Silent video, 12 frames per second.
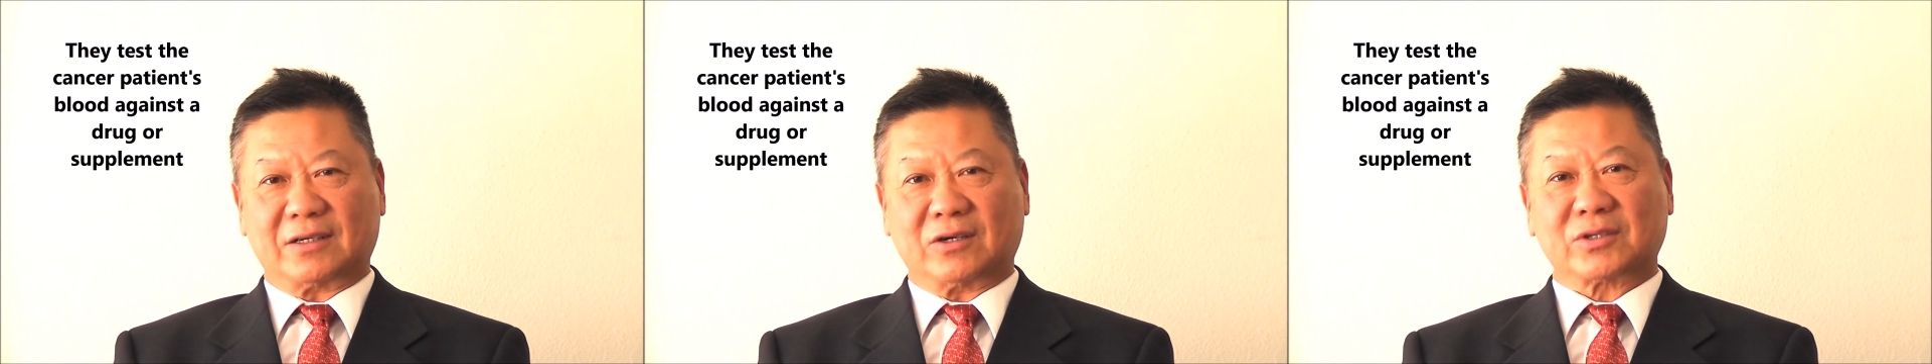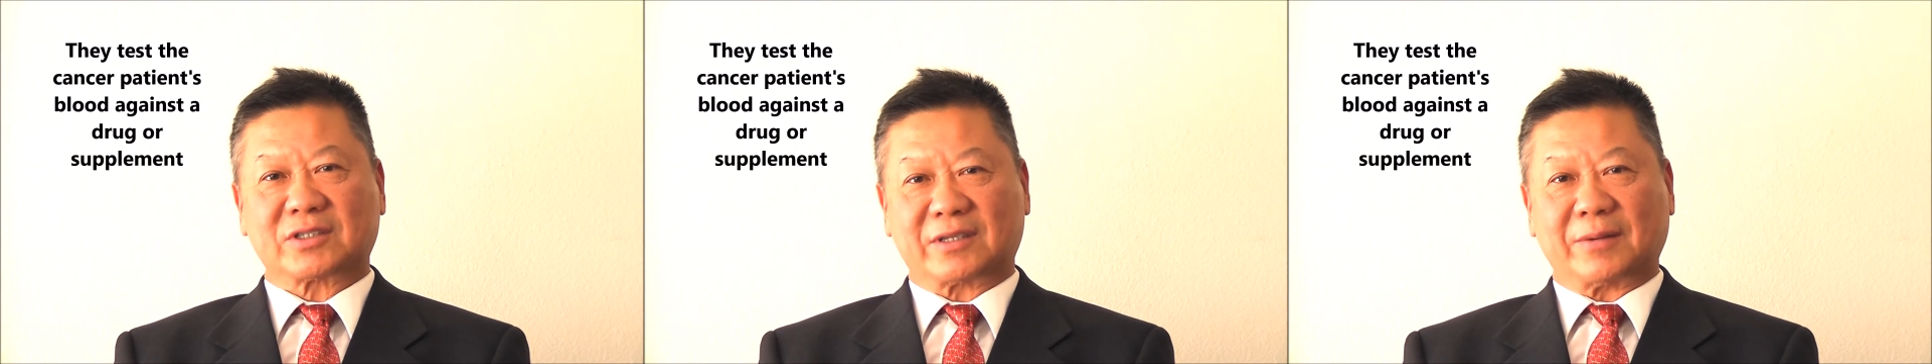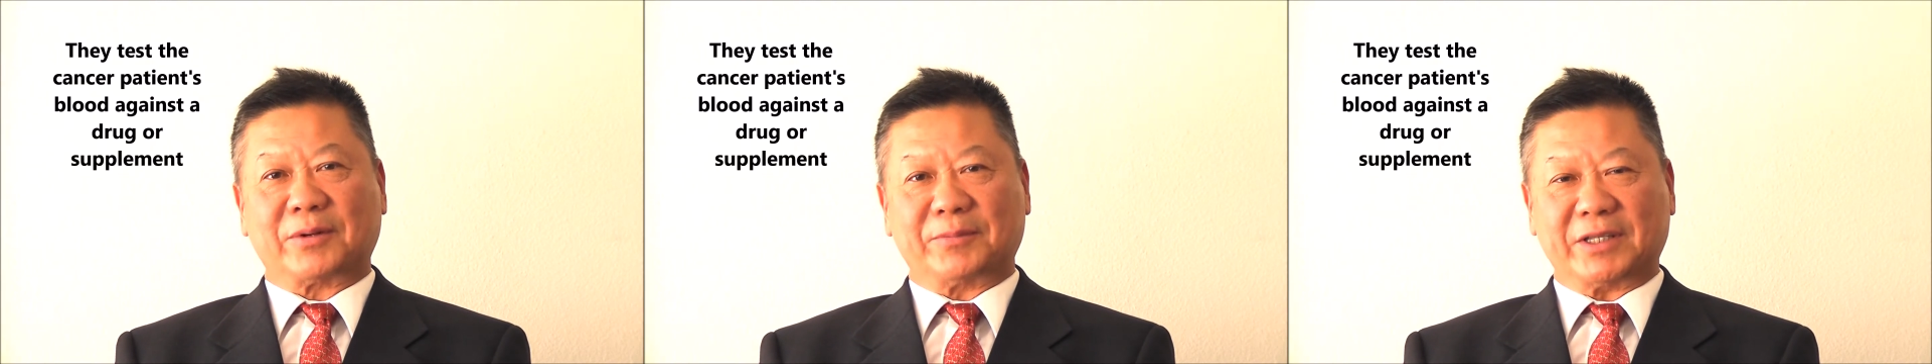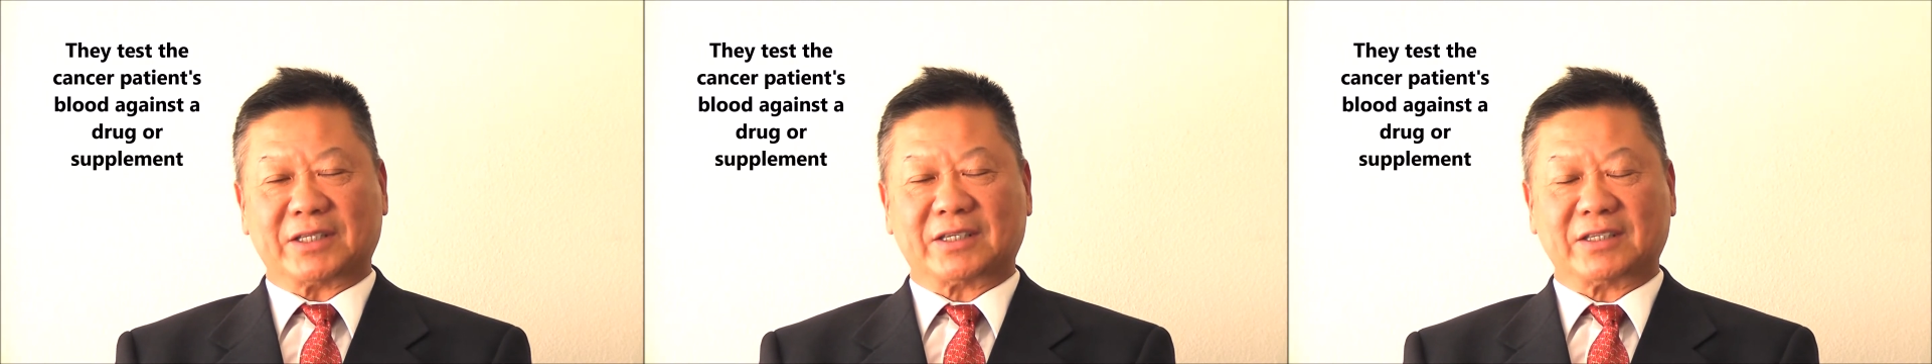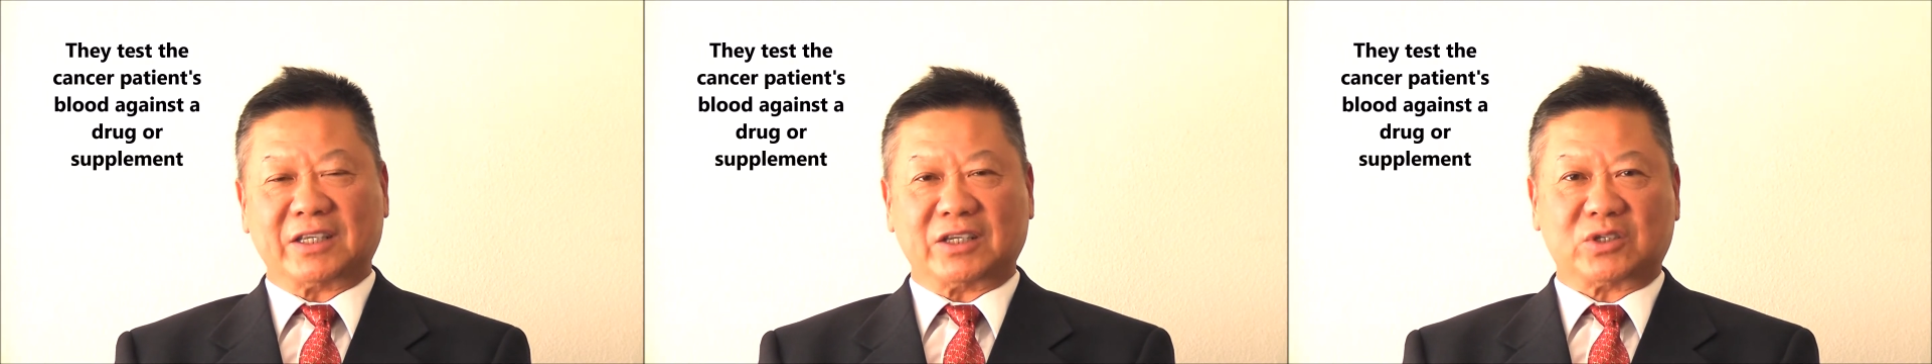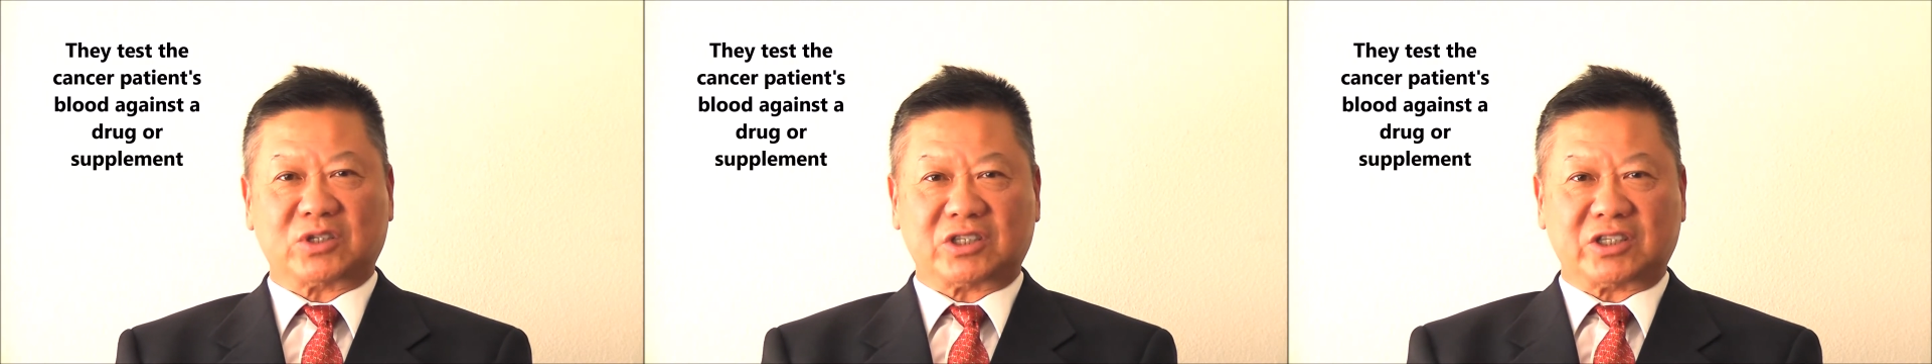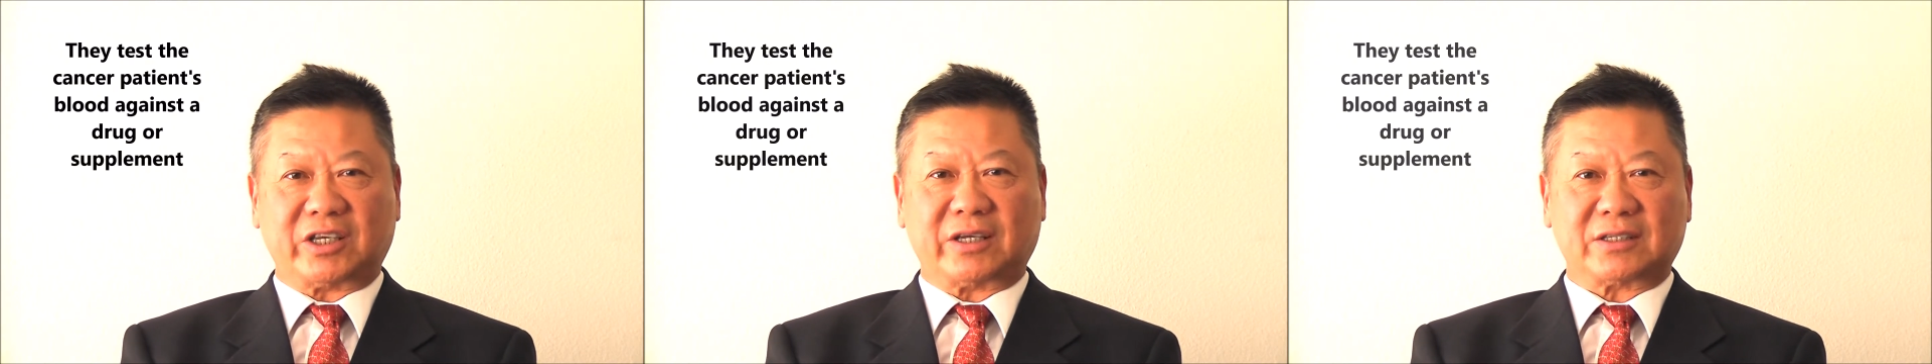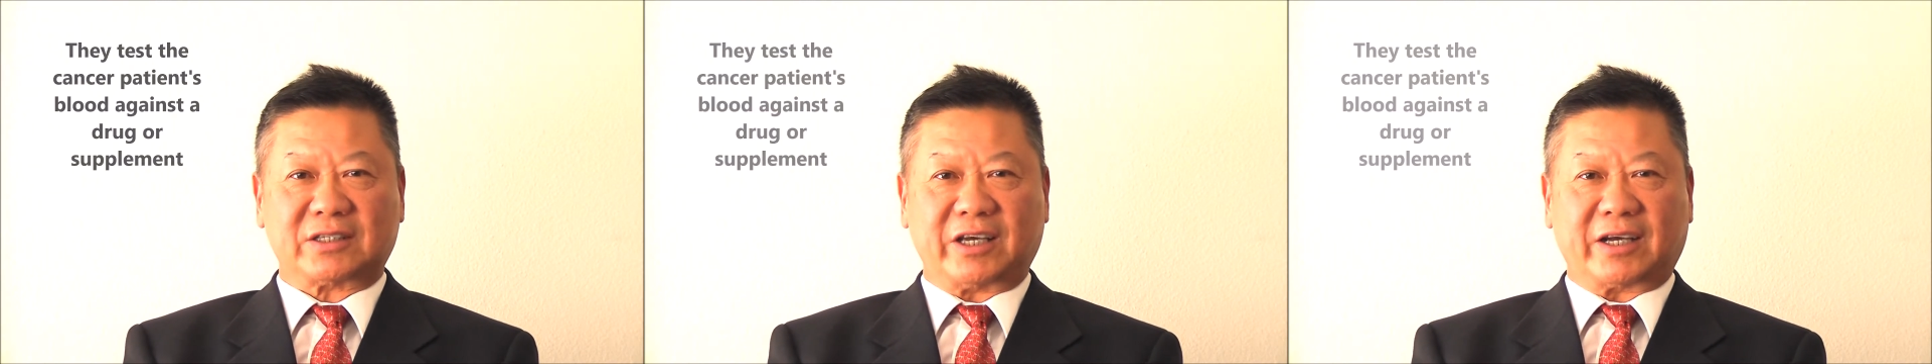or supplement, they
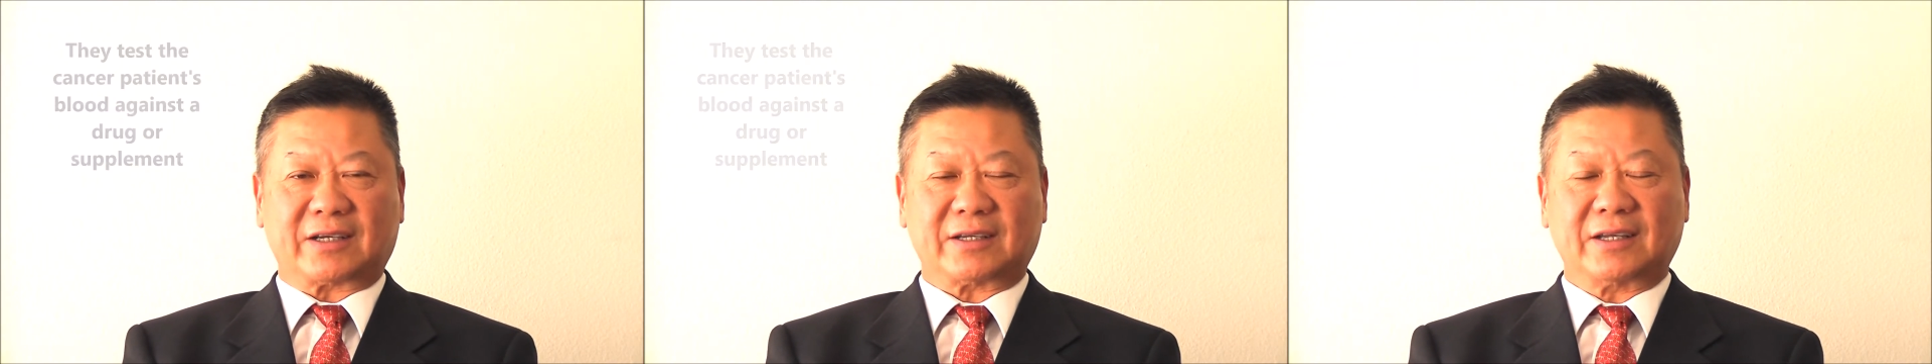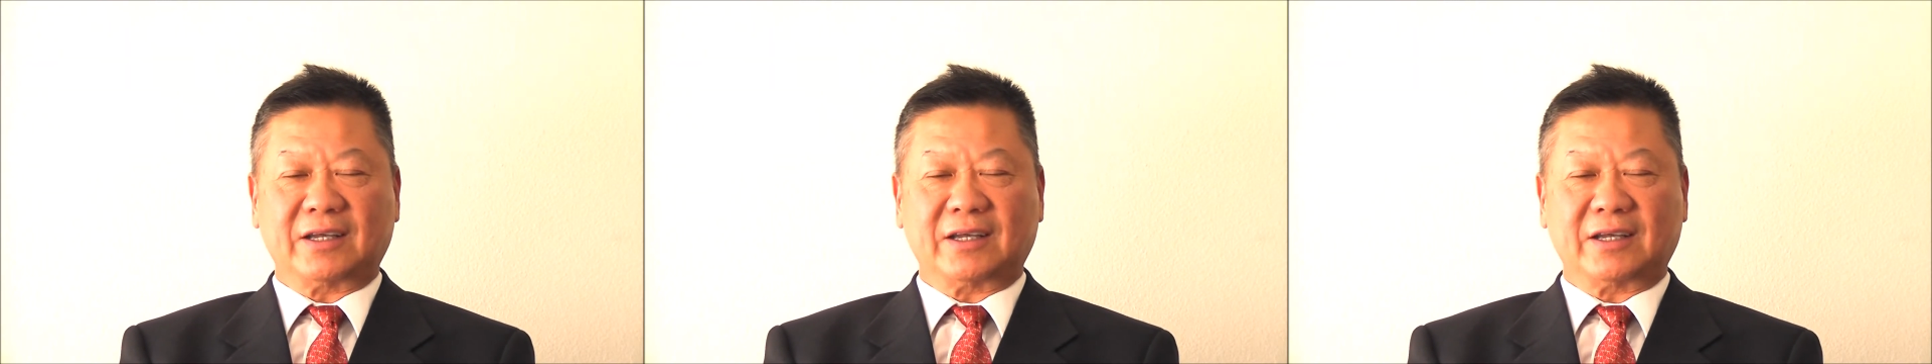check, check.